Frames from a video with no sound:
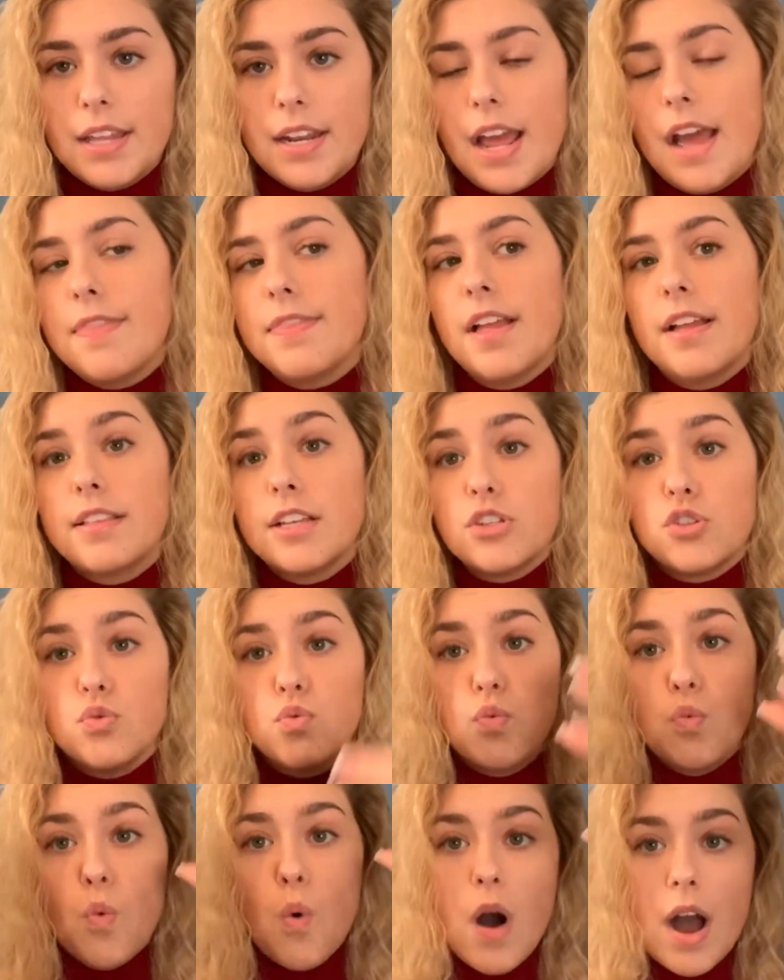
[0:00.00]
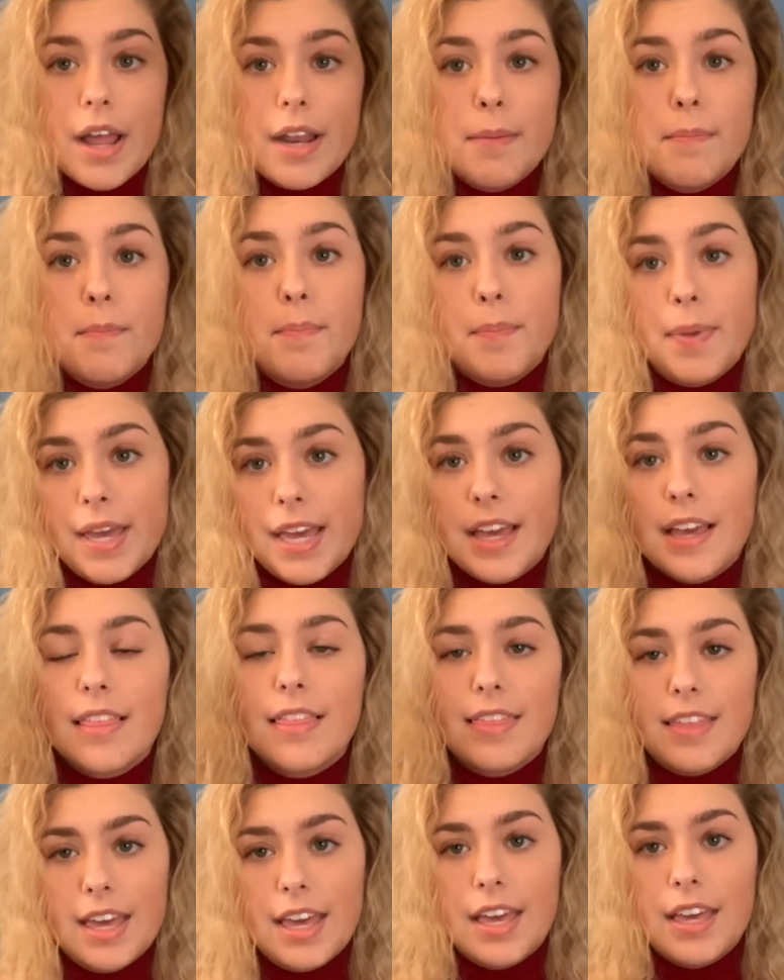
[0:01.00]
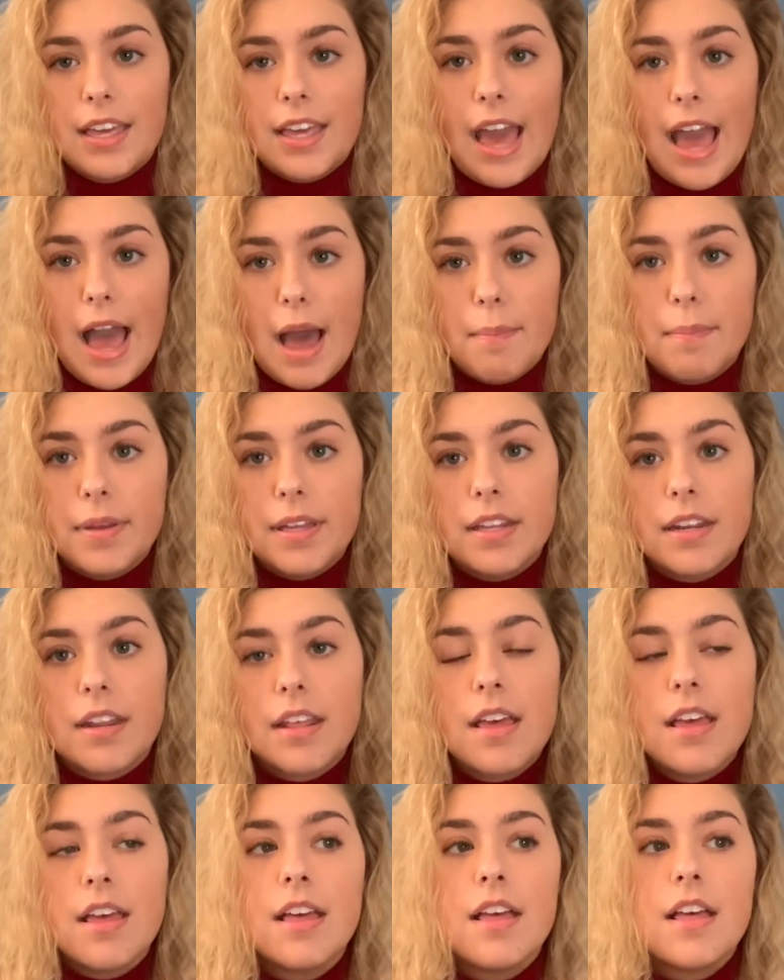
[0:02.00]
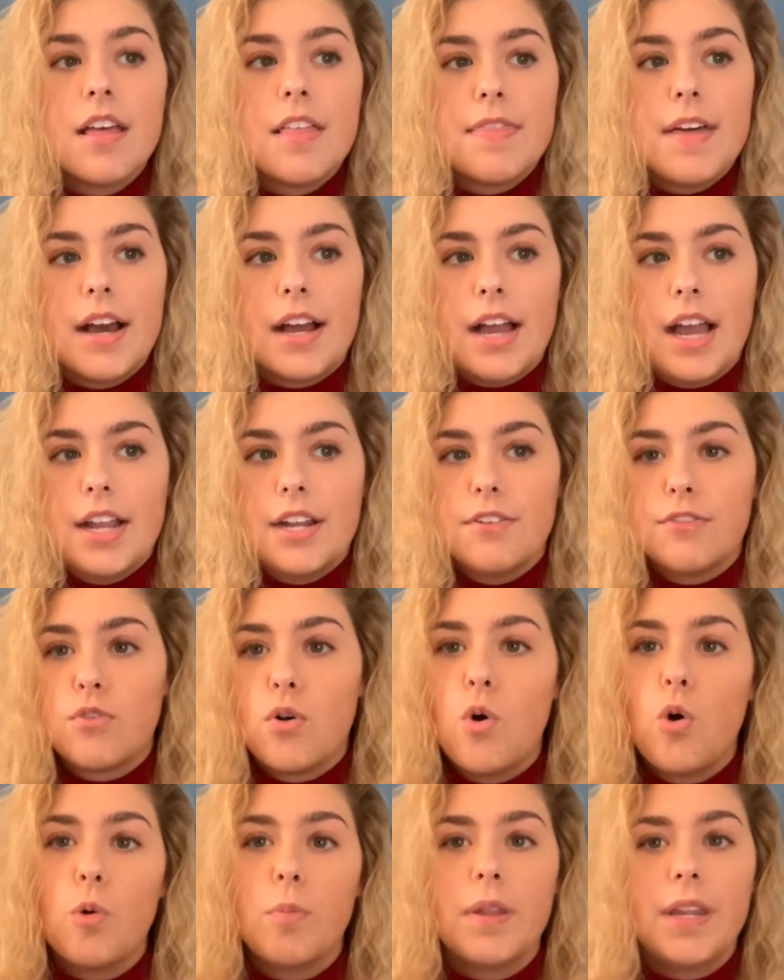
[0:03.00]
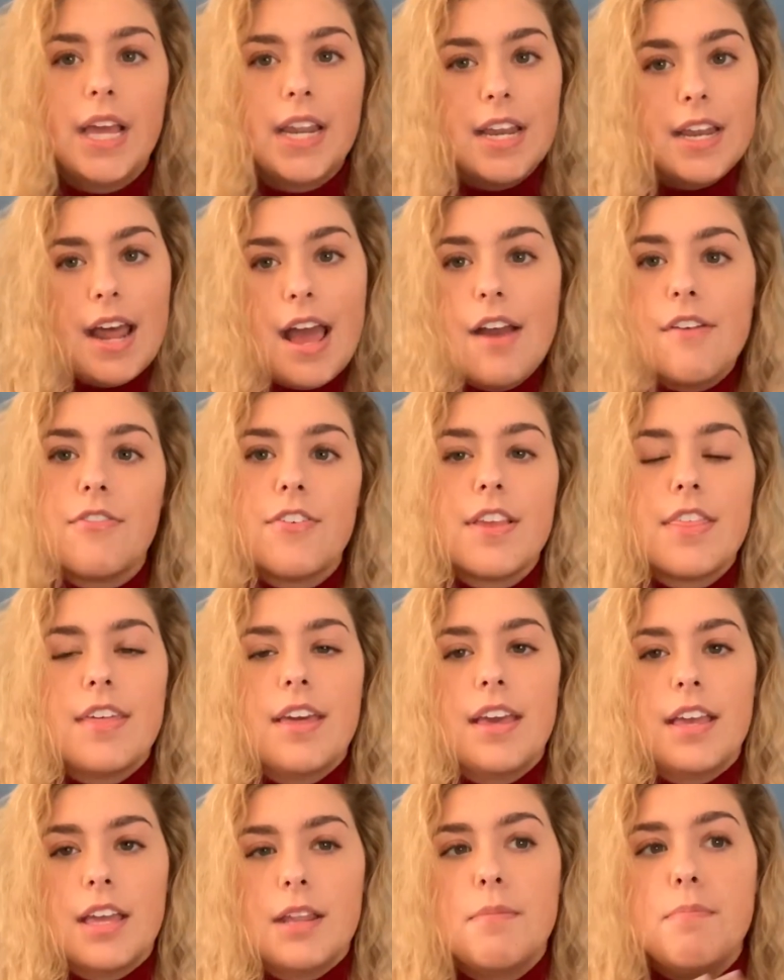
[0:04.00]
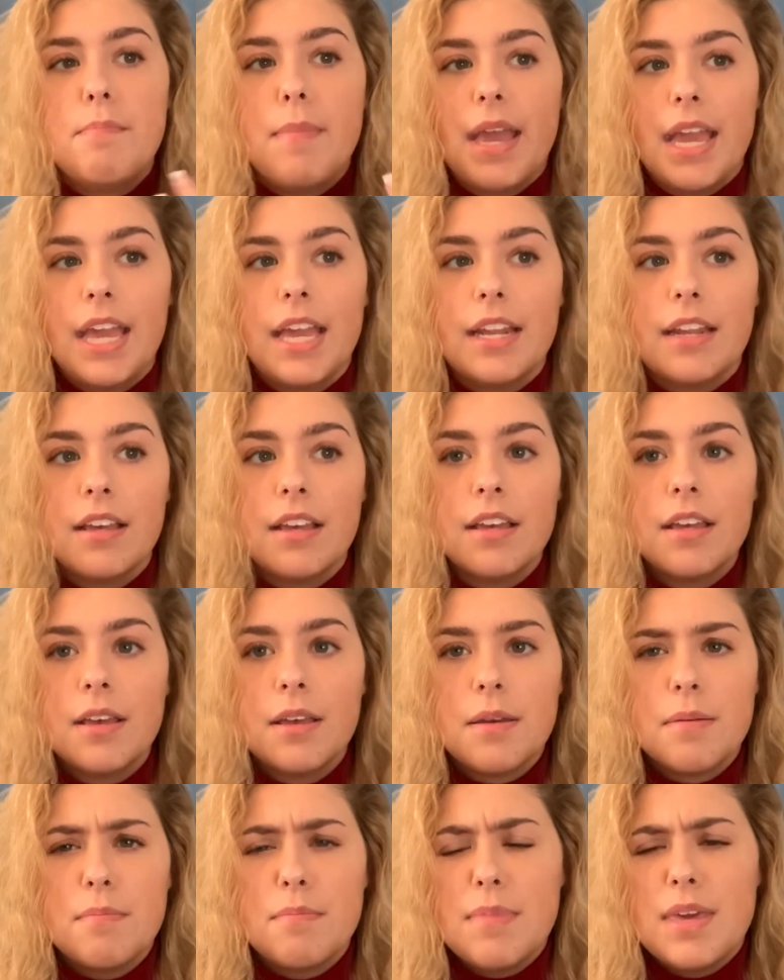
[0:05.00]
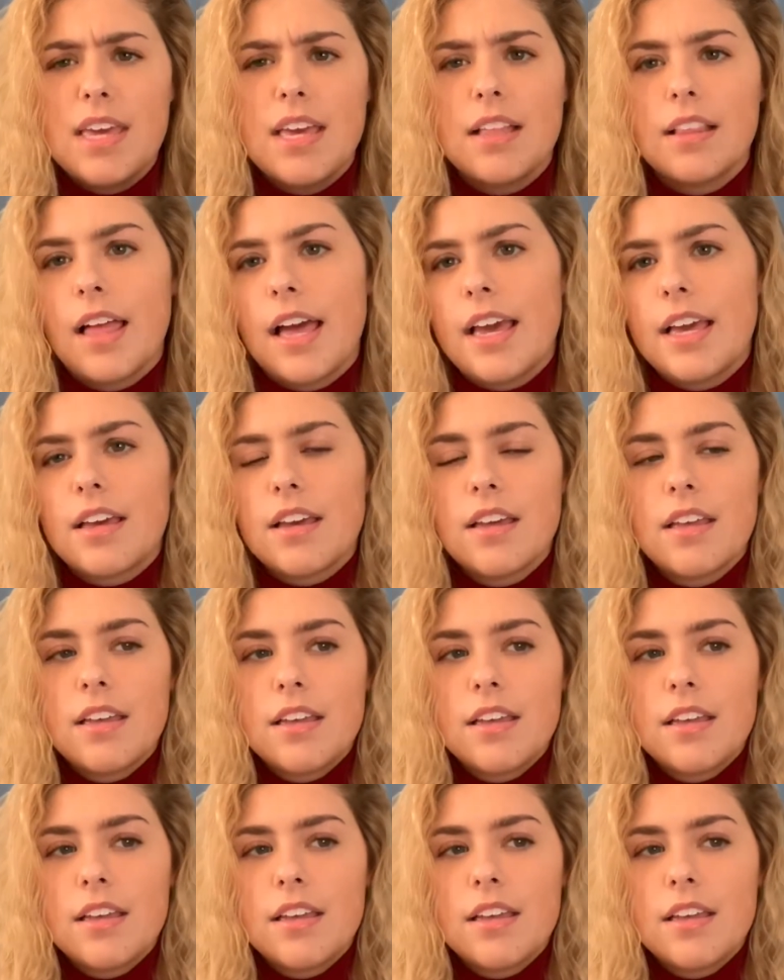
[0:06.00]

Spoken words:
And then this one big thing happened that kind of culminated everything and made me like